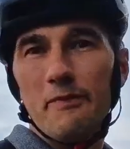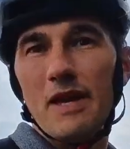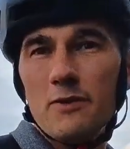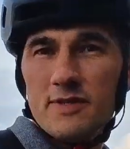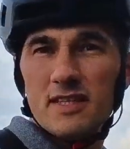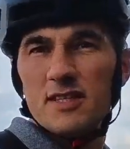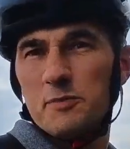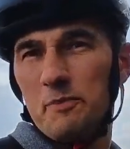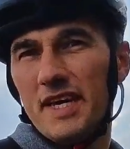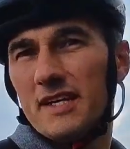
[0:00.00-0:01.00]
And using the
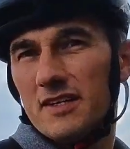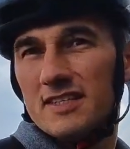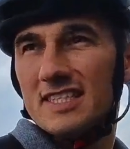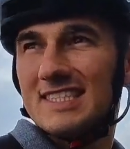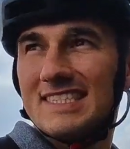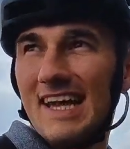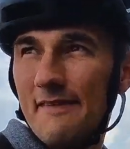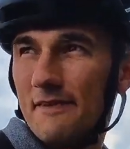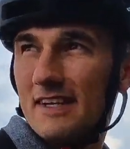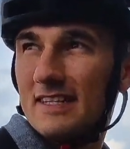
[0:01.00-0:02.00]
speakers is
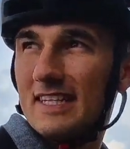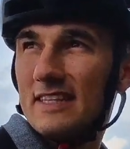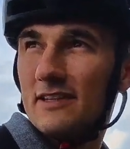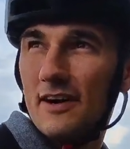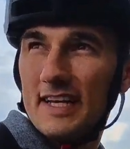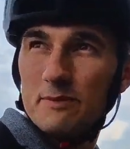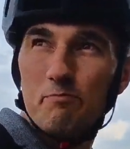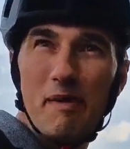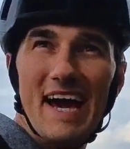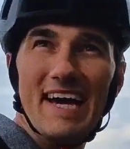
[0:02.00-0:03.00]
definitely not as
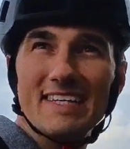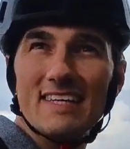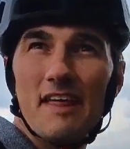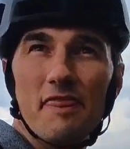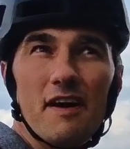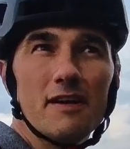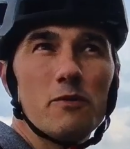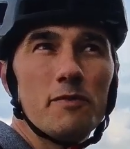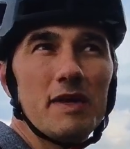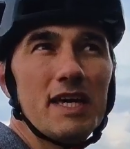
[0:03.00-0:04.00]
bad as I thought it
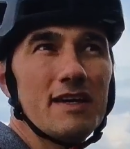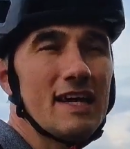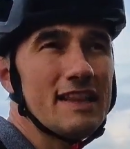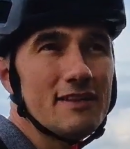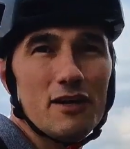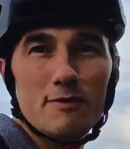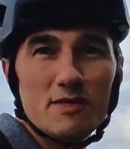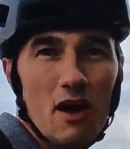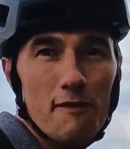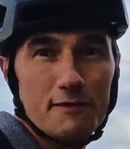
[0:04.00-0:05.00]
would be in terms
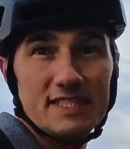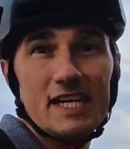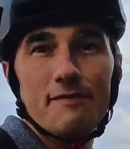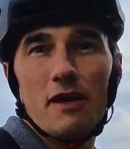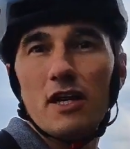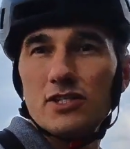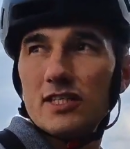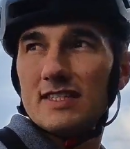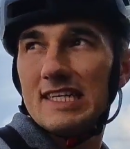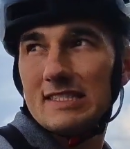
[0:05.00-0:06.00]
of
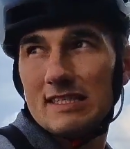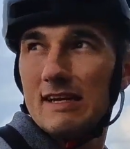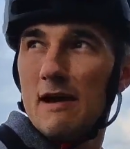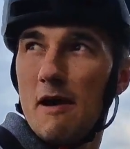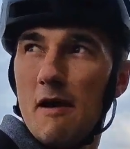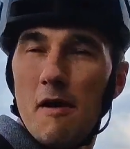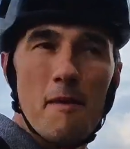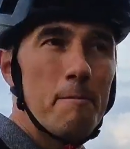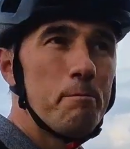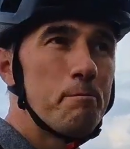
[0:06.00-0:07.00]
self-consciousness,
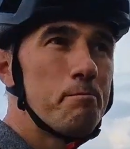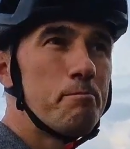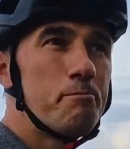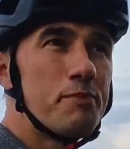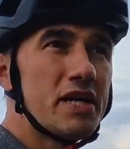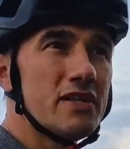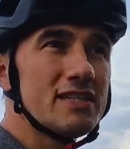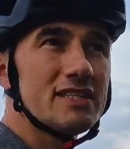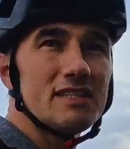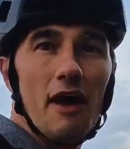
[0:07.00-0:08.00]

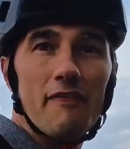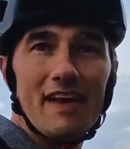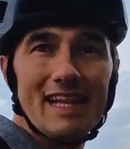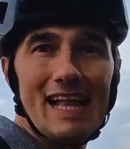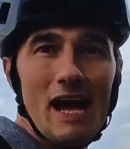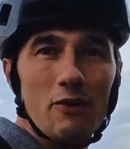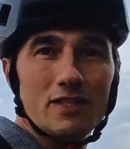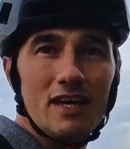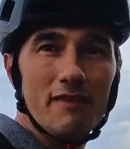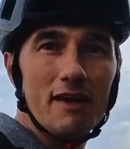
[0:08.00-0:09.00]
because it's not that
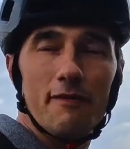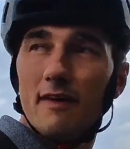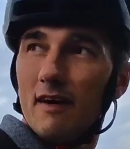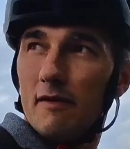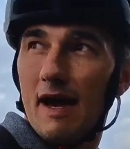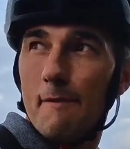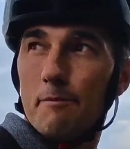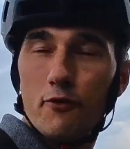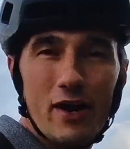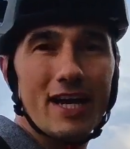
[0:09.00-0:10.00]
loud. Even if I
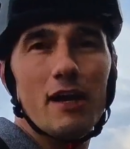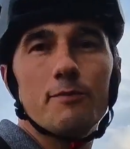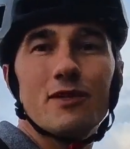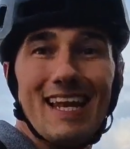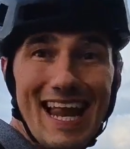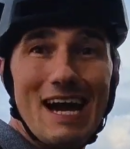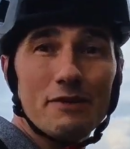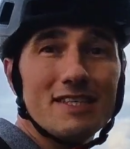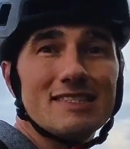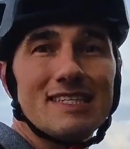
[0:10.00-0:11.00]
crank it up to the
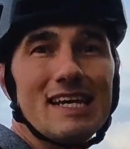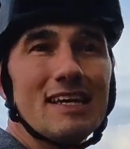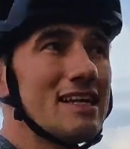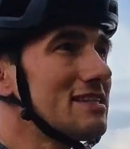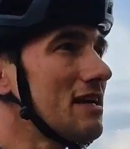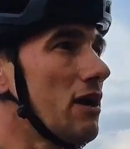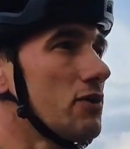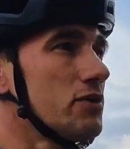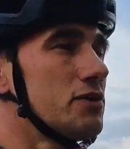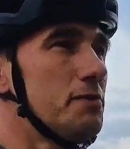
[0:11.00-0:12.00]
loudest setting, it's not
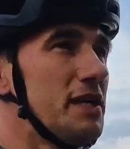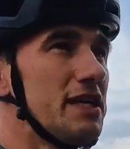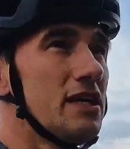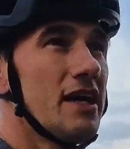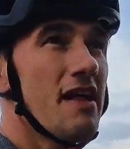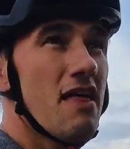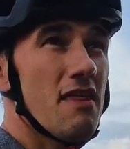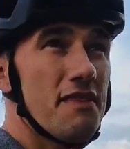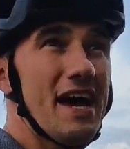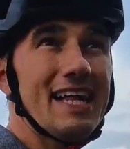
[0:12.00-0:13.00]
going to be
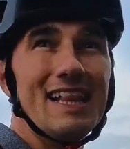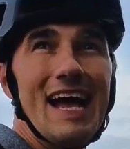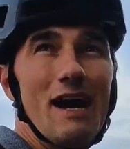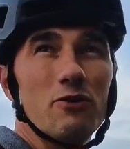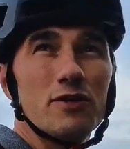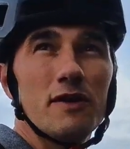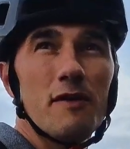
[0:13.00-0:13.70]
that loud.